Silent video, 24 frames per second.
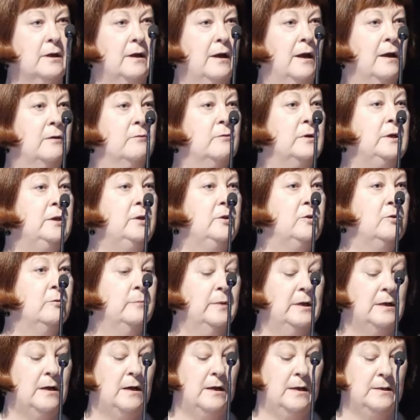and
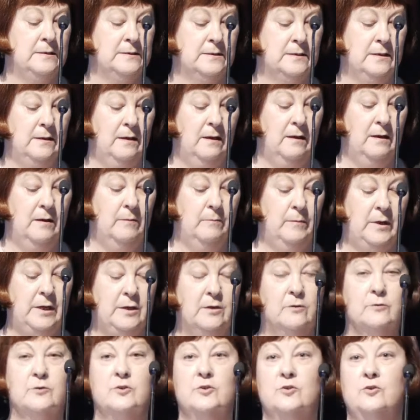rehumanize
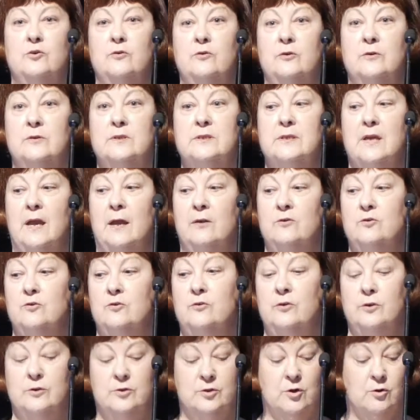medical students and
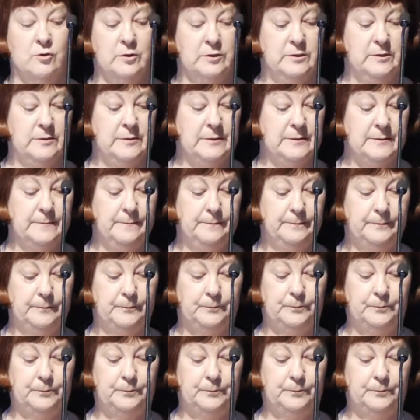junior doctors.